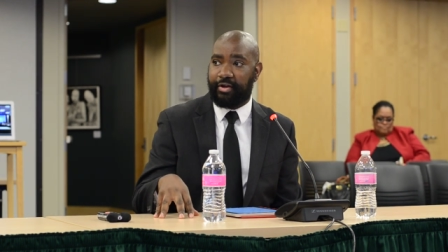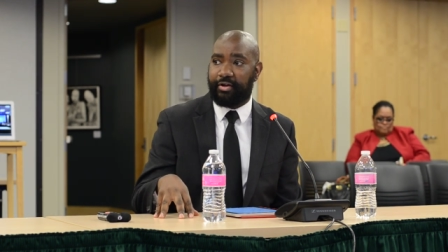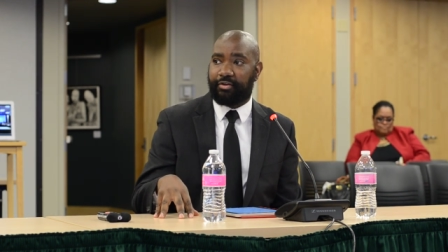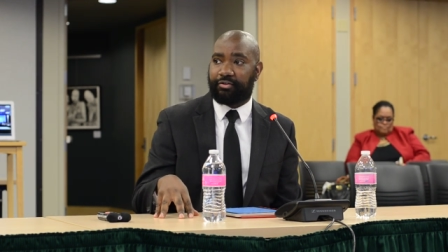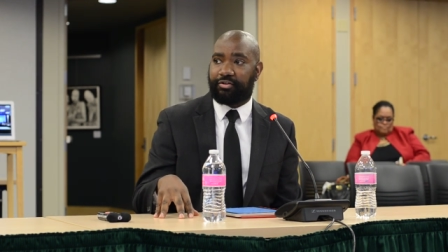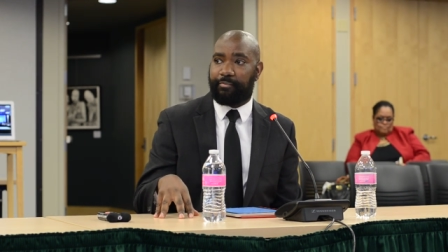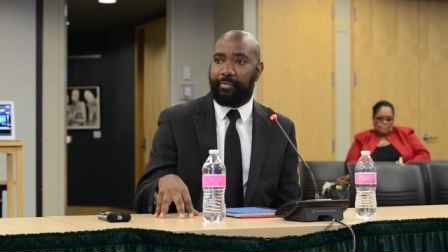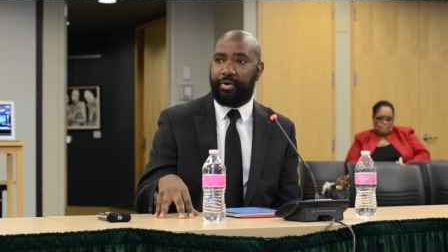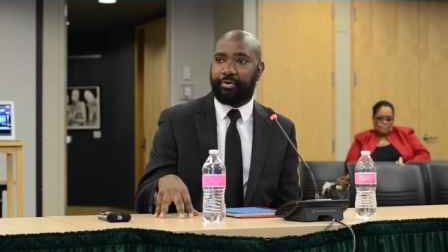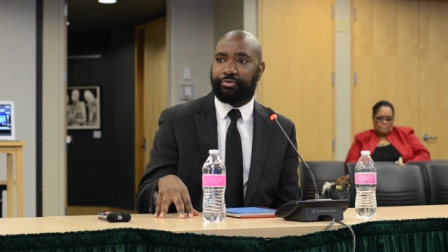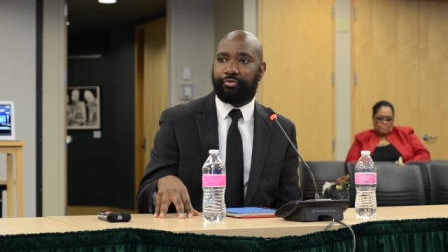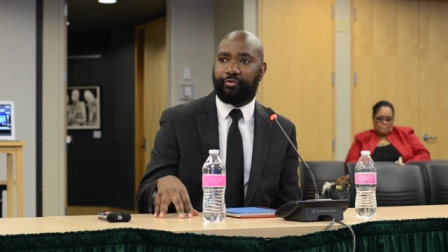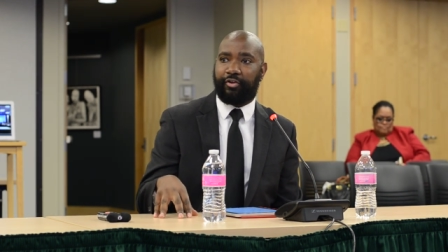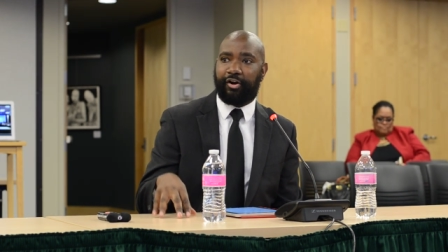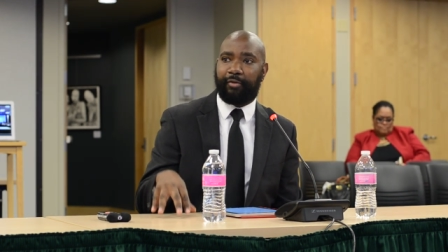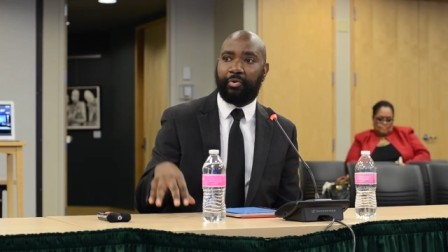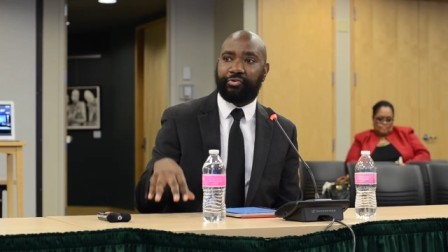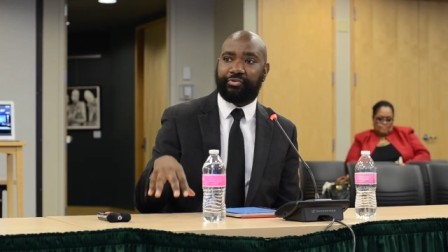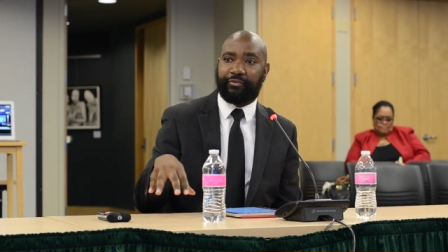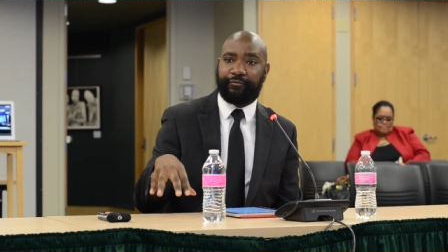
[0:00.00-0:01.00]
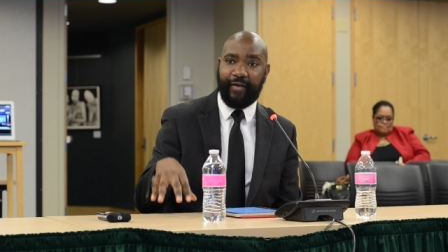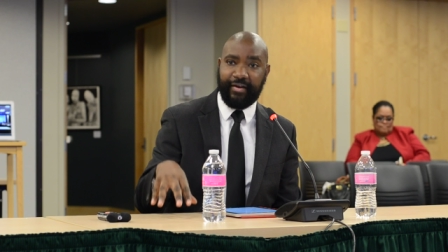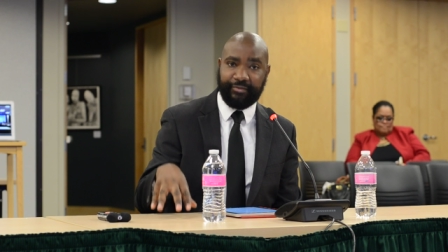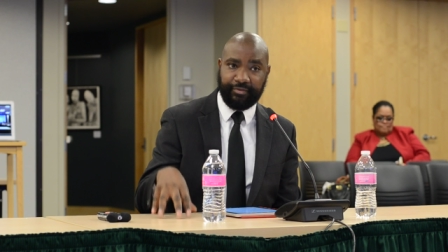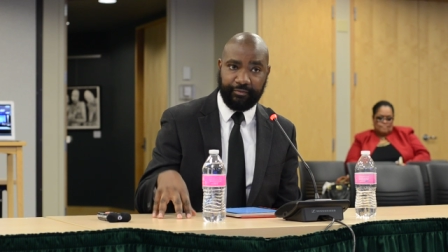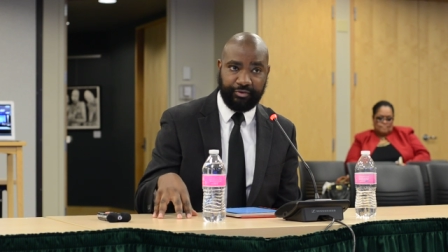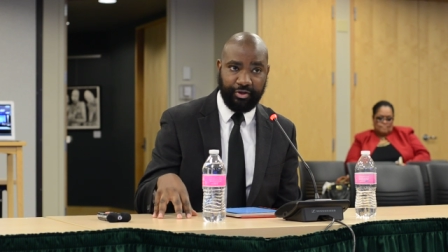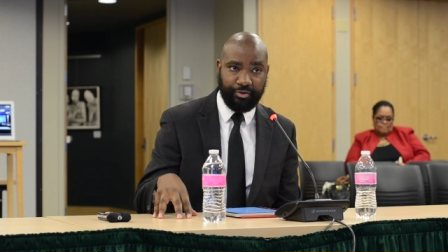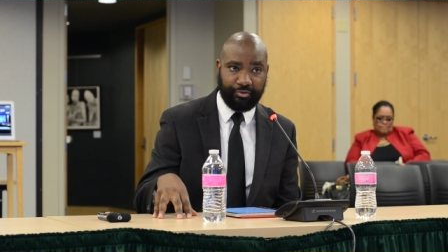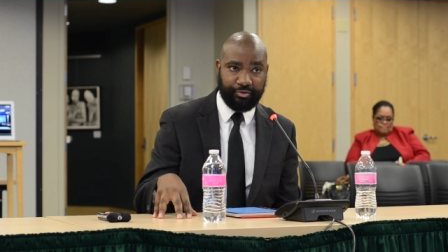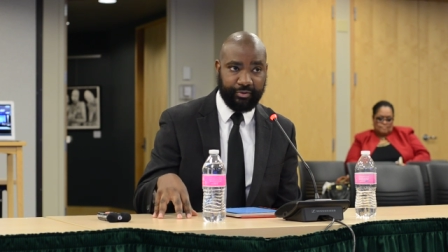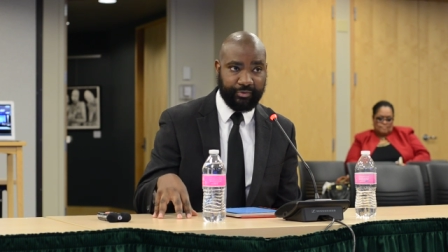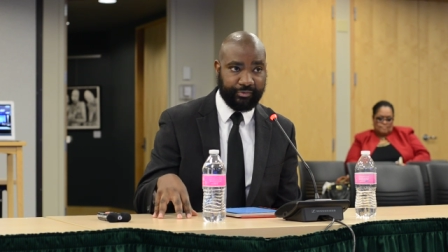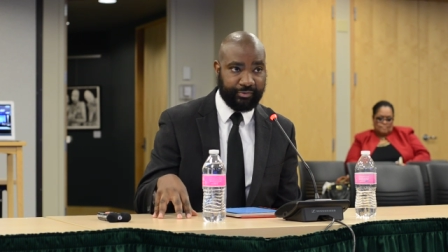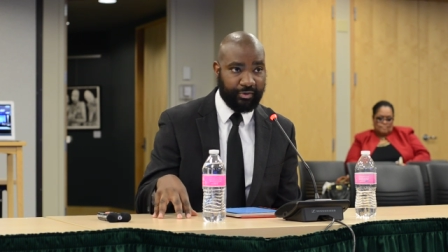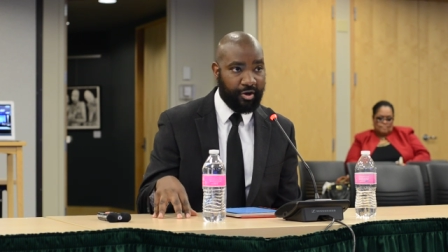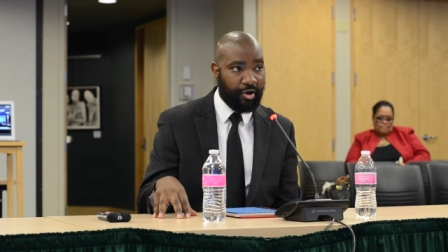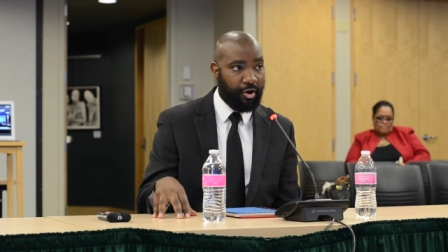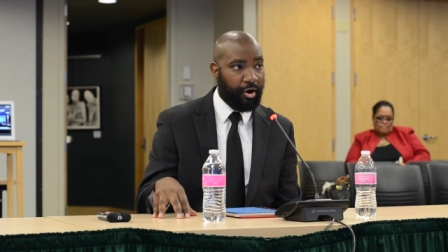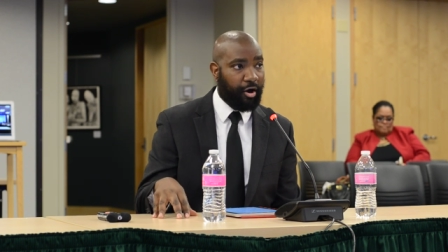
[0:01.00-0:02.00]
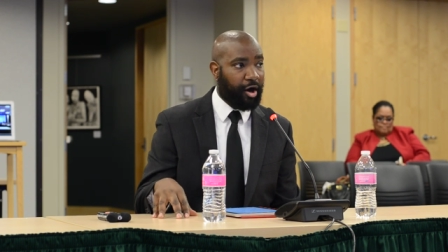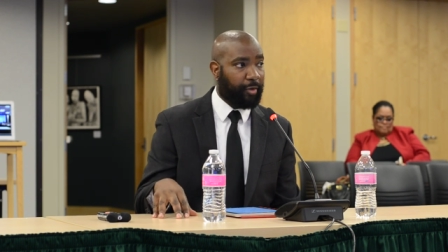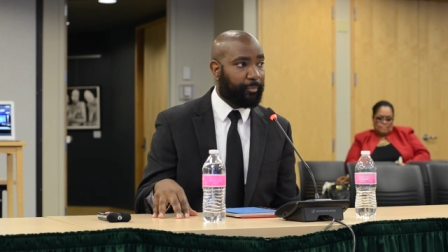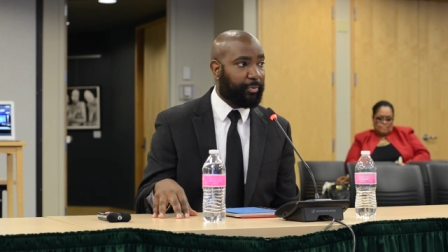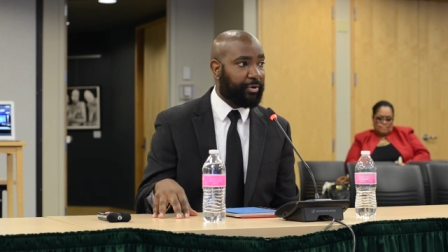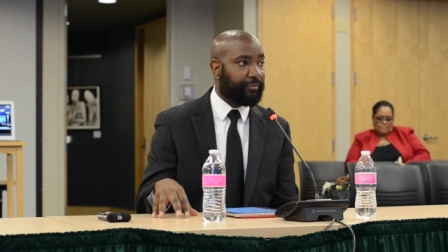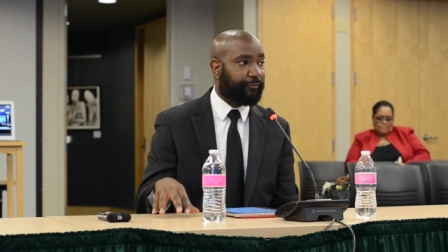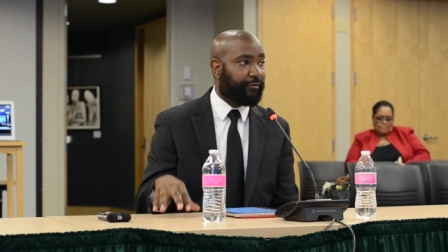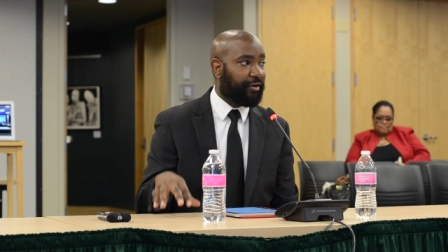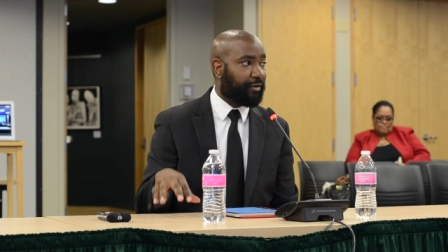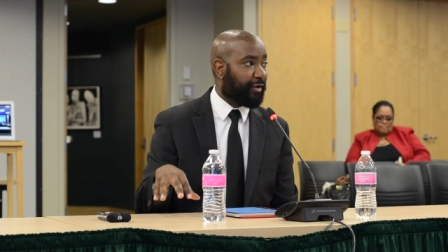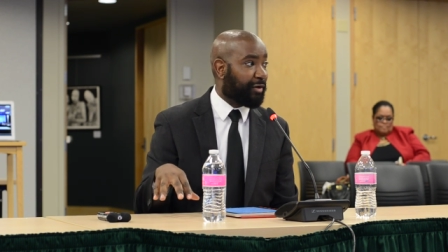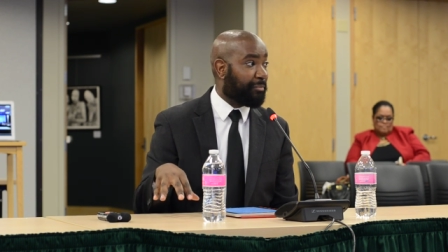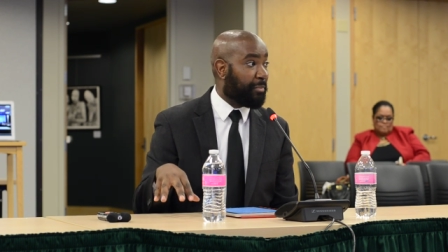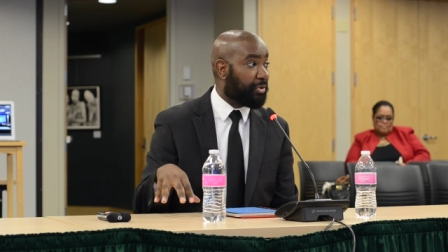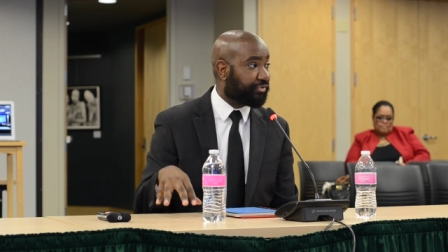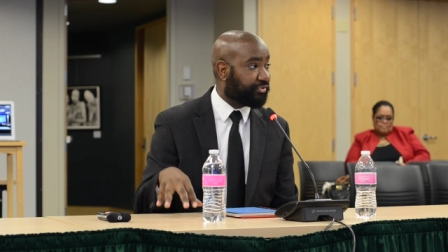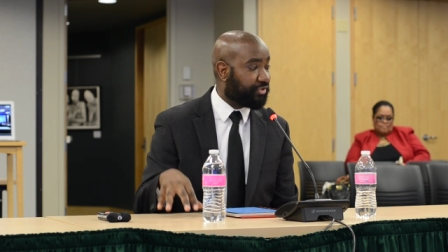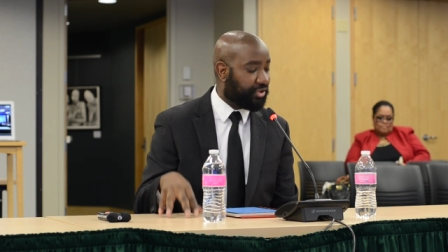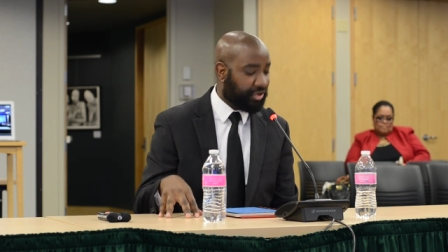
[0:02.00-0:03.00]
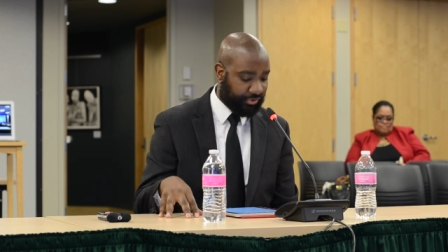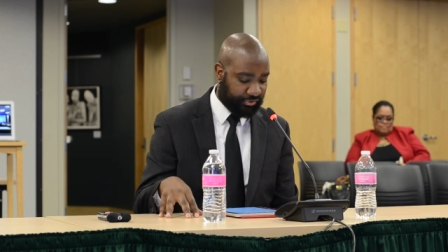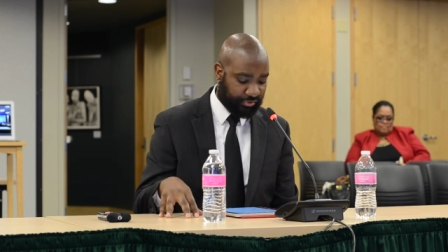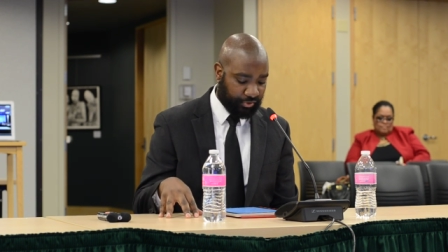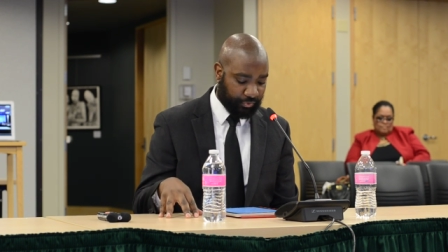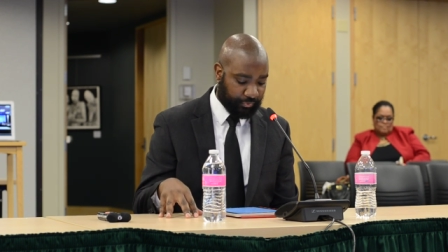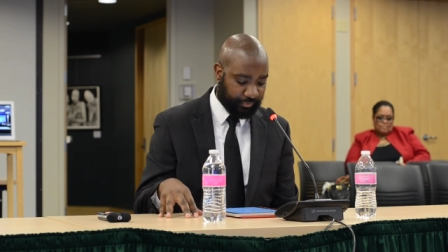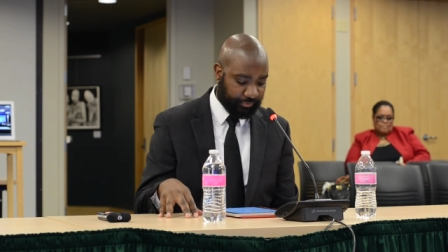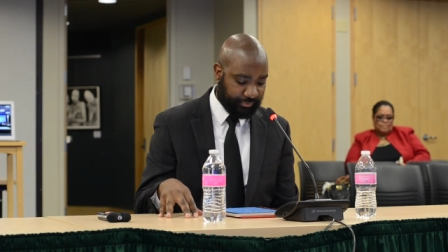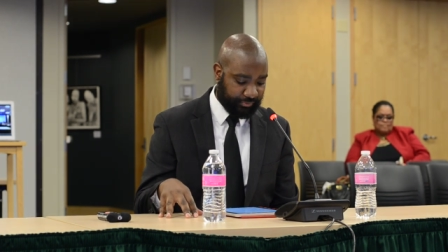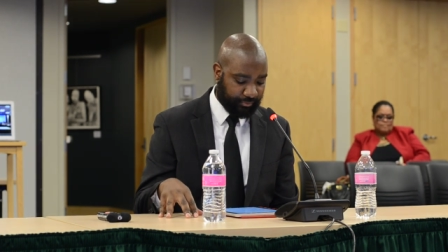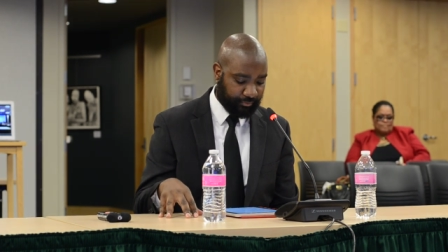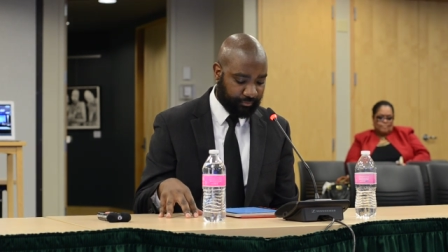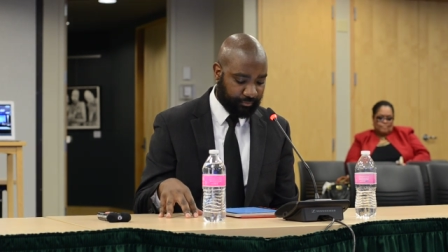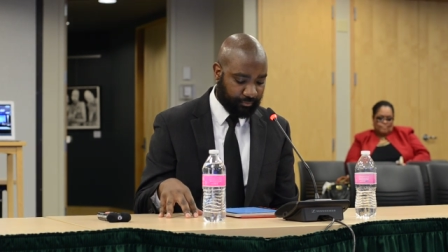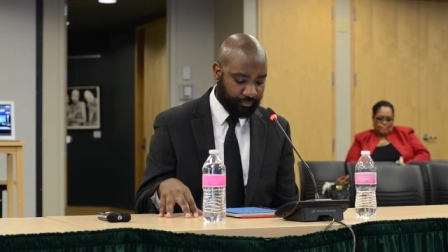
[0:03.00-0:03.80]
to make sure that our most effective teachers are put in front of our most needy students.